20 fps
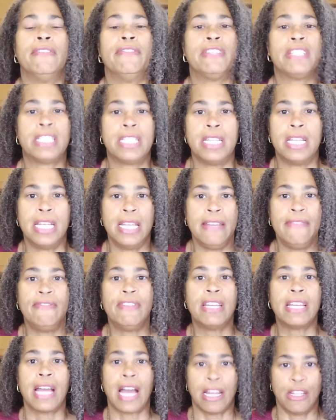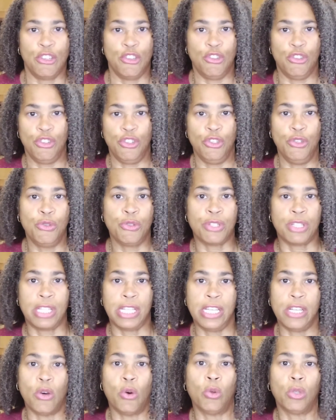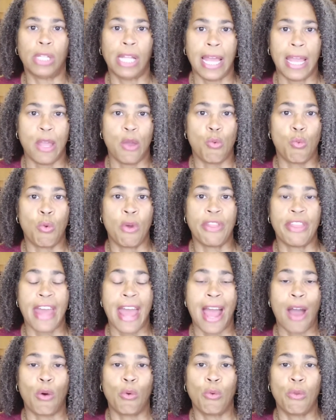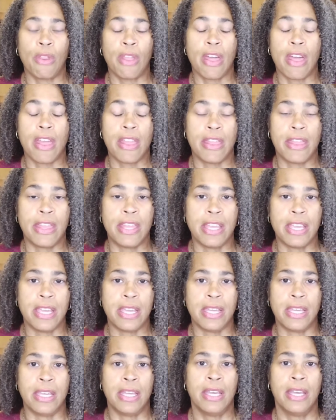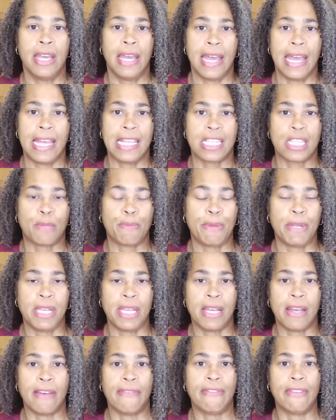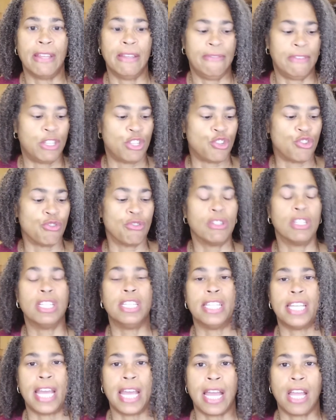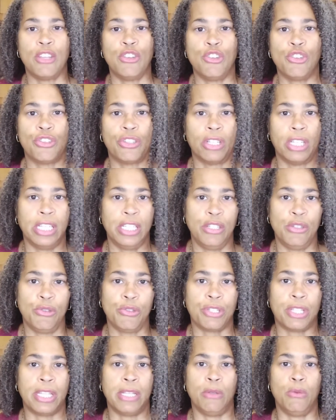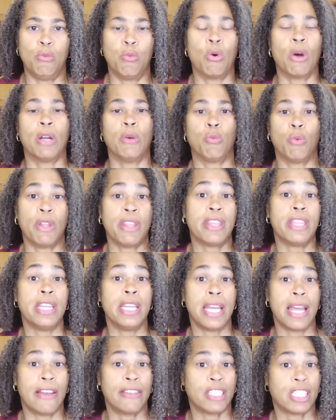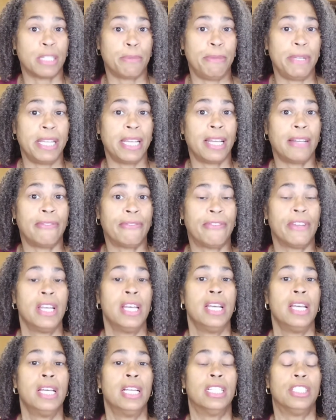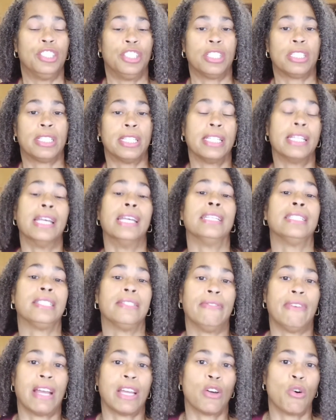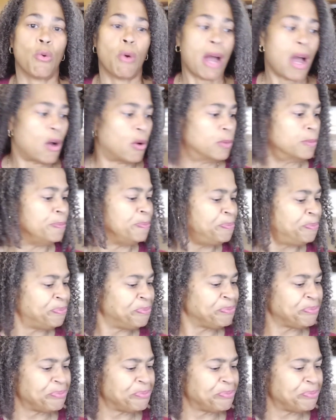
If it's the evening, I use the Olay without the SPF. If it's during the day, I usually use the one with the SPF just in case if I go out.